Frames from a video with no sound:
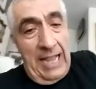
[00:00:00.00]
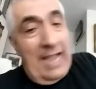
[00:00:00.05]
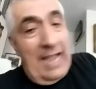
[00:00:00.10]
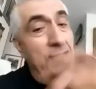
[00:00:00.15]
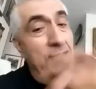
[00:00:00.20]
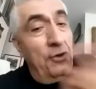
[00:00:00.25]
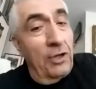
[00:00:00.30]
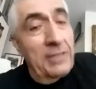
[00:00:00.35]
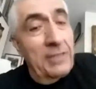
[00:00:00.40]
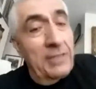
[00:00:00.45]

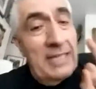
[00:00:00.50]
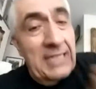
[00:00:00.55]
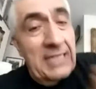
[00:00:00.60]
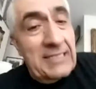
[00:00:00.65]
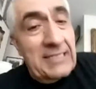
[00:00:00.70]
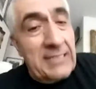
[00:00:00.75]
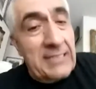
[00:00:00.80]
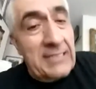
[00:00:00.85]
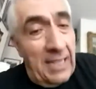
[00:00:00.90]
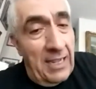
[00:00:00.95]
I don't
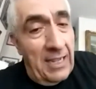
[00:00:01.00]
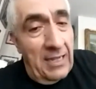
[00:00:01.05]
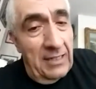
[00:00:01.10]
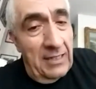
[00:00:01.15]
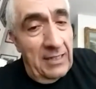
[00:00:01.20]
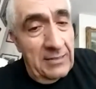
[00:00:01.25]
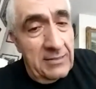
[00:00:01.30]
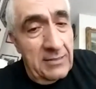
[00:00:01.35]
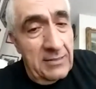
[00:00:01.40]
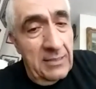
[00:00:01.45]
take
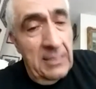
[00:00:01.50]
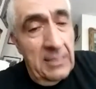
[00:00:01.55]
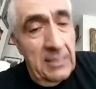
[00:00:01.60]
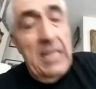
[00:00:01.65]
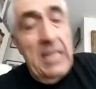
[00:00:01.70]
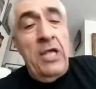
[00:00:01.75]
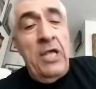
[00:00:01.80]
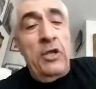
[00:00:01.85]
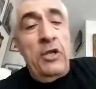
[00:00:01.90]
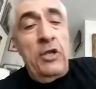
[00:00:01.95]
sides.
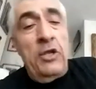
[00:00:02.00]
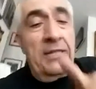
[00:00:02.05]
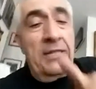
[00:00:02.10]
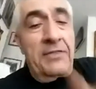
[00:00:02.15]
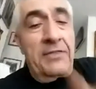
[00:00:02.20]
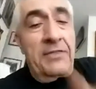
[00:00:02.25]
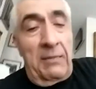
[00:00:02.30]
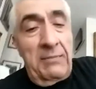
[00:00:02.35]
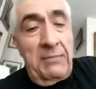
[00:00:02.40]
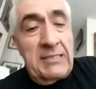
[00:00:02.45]
You can
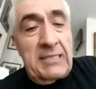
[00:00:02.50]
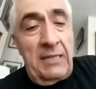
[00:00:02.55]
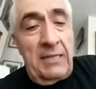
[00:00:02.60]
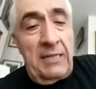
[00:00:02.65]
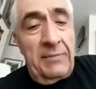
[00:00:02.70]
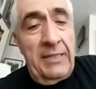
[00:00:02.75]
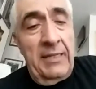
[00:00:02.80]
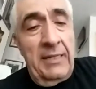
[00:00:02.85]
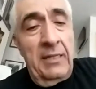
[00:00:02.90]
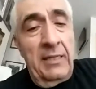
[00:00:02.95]
tell me
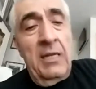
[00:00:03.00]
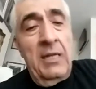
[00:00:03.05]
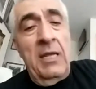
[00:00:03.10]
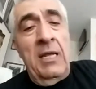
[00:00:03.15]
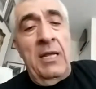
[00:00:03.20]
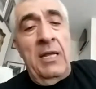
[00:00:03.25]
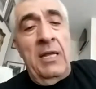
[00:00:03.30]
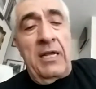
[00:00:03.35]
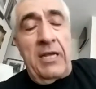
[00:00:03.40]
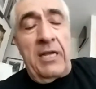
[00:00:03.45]
something.
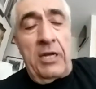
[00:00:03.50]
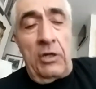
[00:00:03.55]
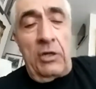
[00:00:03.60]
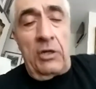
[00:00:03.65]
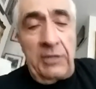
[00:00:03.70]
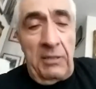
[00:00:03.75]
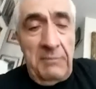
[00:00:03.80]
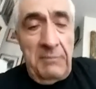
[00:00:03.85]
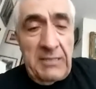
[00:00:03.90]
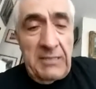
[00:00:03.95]
Carol
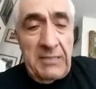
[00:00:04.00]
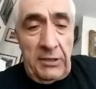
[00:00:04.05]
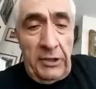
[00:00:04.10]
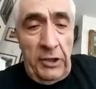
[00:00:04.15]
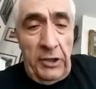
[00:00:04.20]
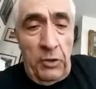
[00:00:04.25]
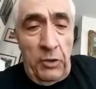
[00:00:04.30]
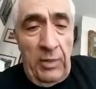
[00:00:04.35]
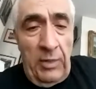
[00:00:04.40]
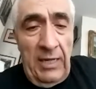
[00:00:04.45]
tell me something,
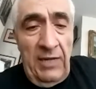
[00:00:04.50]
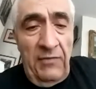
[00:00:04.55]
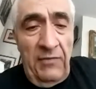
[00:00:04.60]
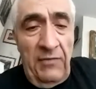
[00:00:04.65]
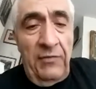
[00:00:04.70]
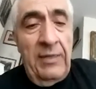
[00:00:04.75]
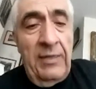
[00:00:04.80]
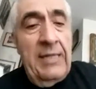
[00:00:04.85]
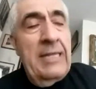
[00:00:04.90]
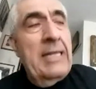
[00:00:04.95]
your
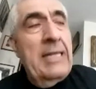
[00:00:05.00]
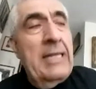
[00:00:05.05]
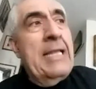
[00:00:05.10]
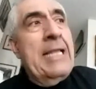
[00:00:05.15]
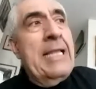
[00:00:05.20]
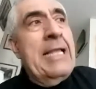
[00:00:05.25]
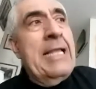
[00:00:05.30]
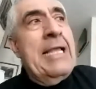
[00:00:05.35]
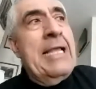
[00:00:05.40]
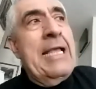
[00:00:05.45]
wife.
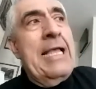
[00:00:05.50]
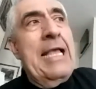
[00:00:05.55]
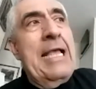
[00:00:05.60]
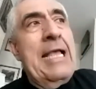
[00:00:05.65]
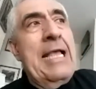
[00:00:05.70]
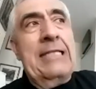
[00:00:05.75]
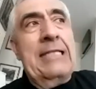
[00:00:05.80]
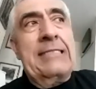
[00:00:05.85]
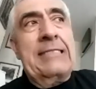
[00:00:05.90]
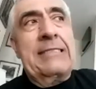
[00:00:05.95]

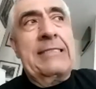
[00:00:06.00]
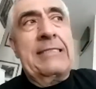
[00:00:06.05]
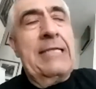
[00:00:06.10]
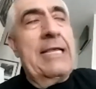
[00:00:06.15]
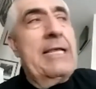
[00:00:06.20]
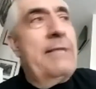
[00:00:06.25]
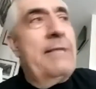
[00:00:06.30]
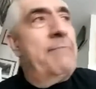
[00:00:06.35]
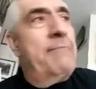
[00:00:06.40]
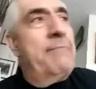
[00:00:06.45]
It's
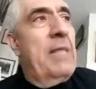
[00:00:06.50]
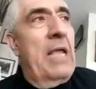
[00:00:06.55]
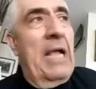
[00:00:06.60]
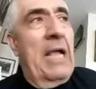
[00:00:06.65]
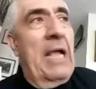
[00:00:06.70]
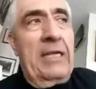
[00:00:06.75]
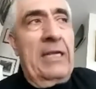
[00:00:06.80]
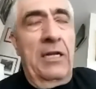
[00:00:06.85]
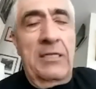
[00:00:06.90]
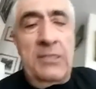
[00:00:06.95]
uh,
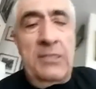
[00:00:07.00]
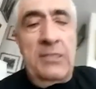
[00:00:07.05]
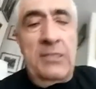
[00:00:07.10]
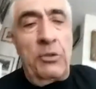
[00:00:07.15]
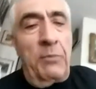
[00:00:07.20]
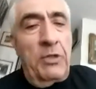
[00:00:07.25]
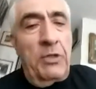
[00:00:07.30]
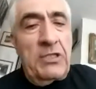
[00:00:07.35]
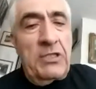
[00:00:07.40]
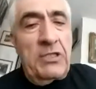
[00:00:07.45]
I can listen
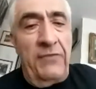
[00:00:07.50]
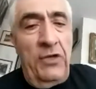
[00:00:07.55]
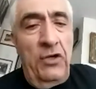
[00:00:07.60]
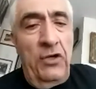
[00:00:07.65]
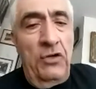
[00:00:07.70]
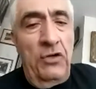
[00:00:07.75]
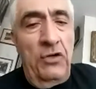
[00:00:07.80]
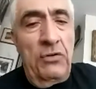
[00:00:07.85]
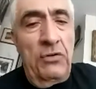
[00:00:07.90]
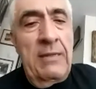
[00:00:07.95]
to both of
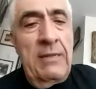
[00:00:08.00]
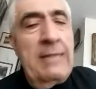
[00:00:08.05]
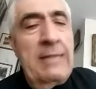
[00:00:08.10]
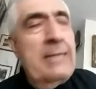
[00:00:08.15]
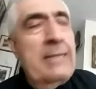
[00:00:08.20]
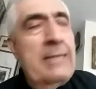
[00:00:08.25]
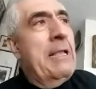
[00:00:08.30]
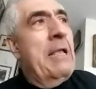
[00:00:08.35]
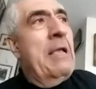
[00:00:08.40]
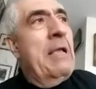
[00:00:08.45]
you,
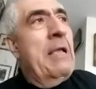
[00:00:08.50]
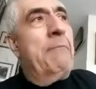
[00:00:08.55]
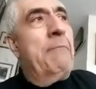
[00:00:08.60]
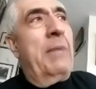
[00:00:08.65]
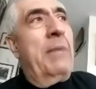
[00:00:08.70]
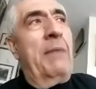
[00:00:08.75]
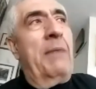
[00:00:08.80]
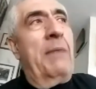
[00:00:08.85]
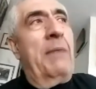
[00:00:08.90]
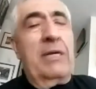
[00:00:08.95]

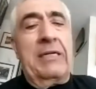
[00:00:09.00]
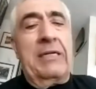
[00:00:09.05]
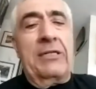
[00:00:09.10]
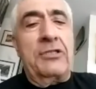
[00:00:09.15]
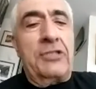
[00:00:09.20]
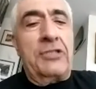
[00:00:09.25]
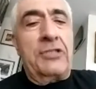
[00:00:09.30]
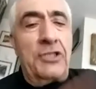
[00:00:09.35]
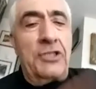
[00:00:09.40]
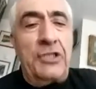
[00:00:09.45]
but I'm not
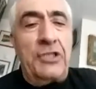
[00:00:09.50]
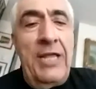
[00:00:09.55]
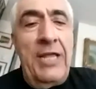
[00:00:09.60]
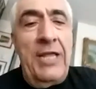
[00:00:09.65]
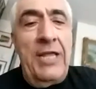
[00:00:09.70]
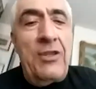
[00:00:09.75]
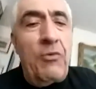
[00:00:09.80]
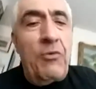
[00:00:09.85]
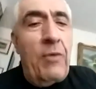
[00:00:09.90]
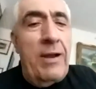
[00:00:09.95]
going to judge
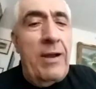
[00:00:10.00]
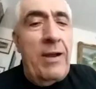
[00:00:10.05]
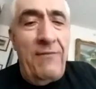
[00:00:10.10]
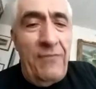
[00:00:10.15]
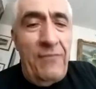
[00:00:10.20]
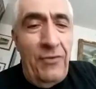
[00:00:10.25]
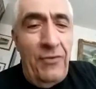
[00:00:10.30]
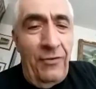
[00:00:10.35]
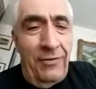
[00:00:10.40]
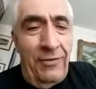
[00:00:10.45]
either one
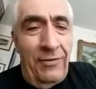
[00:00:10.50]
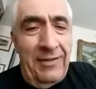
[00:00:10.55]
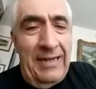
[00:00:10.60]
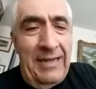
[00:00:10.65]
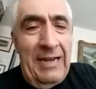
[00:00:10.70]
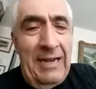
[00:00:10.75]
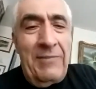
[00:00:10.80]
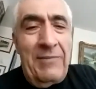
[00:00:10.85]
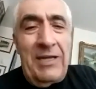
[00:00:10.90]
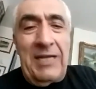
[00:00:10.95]
of you.
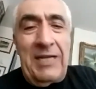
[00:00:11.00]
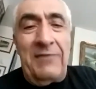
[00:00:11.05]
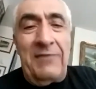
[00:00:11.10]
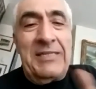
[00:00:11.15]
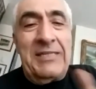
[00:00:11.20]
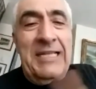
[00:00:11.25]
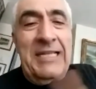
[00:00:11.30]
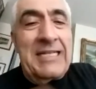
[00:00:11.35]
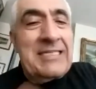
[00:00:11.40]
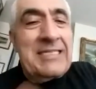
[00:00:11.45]
And I'm not going to
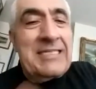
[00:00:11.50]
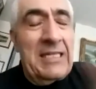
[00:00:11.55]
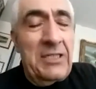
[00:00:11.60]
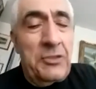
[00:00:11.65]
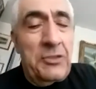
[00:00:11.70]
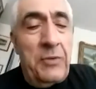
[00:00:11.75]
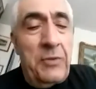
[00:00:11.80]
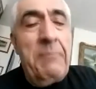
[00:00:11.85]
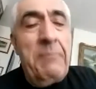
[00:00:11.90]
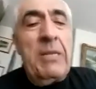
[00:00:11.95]
take
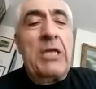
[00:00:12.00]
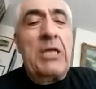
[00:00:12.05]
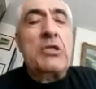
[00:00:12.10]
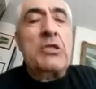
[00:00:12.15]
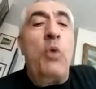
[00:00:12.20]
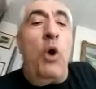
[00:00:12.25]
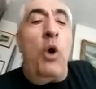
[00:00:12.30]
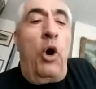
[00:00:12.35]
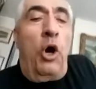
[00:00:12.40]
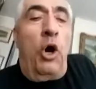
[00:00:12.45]
sides. one because we
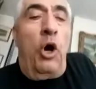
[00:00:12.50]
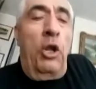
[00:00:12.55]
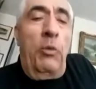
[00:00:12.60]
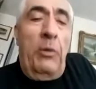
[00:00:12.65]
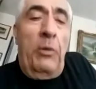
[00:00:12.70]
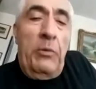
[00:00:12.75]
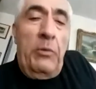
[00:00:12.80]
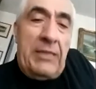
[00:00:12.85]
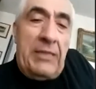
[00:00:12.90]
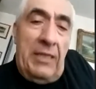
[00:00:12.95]
all,
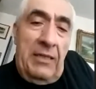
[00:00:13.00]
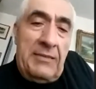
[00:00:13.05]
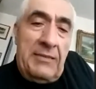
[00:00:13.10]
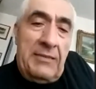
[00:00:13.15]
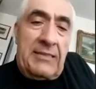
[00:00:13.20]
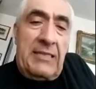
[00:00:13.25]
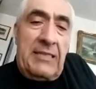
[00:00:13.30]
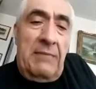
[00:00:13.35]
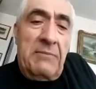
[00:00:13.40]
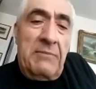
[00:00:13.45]
when we tell
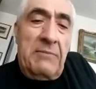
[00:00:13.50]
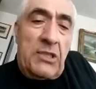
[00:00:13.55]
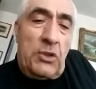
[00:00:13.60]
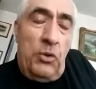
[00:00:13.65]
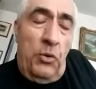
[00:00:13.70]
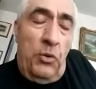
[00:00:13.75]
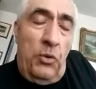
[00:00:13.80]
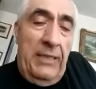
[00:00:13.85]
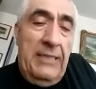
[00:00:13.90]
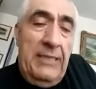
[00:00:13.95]
some
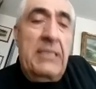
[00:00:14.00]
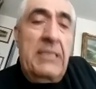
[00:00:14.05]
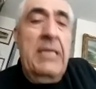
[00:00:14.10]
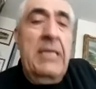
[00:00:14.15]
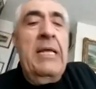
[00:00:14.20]
stories,